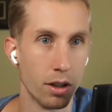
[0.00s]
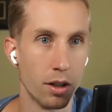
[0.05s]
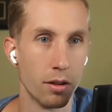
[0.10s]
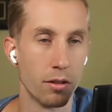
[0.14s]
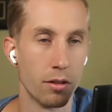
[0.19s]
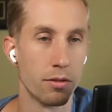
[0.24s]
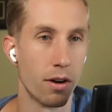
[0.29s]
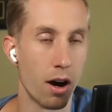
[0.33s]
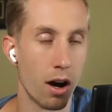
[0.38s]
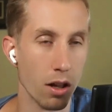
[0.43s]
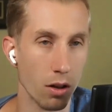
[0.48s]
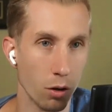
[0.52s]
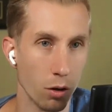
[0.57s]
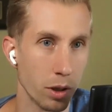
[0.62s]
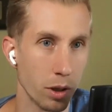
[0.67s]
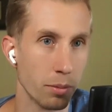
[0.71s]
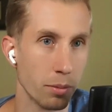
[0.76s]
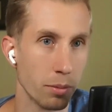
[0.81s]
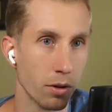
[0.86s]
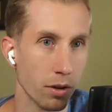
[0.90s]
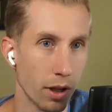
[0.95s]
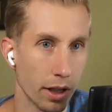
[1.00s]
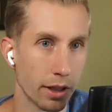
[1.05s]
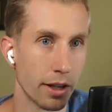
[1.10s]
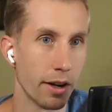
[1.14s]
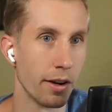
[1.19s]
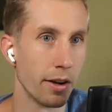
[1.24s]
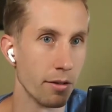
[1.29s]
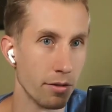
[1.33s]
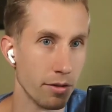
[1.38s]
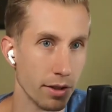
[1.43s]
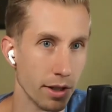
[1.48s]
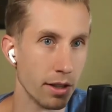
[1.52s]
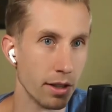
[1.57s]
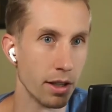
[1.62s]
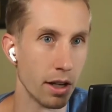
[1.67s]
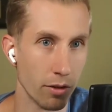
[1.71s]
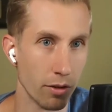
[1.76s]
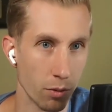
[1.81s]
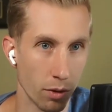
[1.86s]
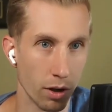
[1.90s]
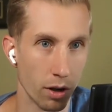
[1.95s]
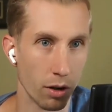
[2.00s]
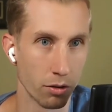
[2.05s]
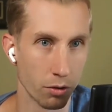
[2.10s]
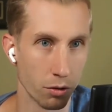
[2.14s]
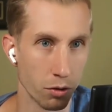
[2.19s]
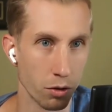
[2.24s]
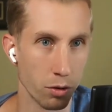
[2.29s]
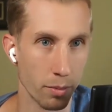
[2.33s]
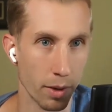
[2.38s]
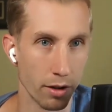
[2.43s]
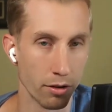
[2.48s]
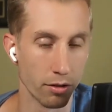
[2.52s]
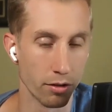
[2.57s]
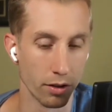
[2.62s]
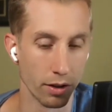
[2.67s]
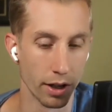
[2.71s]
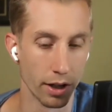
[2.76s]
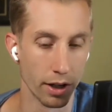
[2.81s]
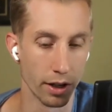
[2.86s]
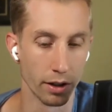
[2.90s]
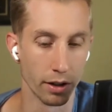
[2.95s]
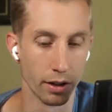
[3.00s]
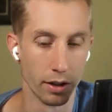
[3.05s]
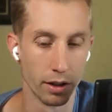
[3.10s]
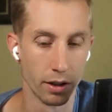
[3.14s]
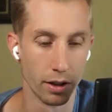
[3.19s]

Follow people like Gary Vee and everyone else who you mentioned there.